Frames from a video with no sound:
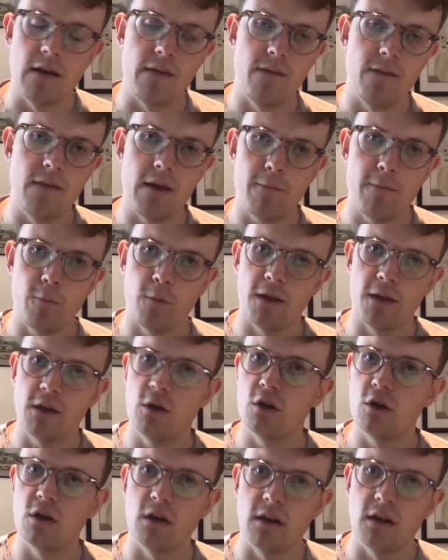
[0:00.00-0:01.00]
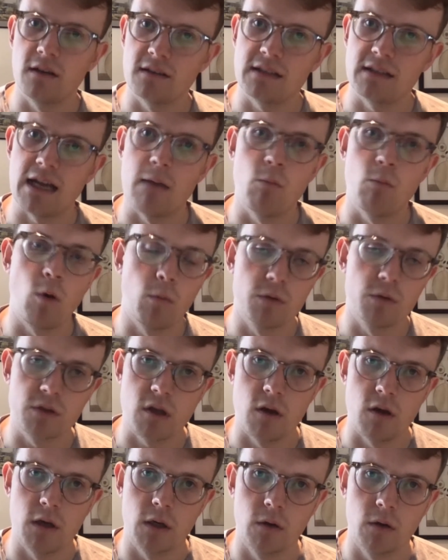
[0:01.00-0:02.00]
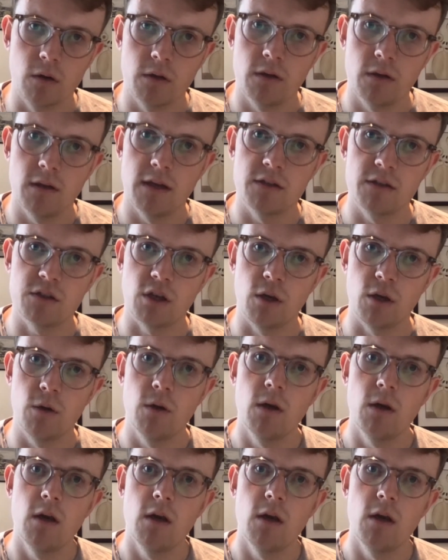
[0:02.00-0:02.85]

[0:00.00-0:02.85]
and therefore they couldn't understand what was going on. And so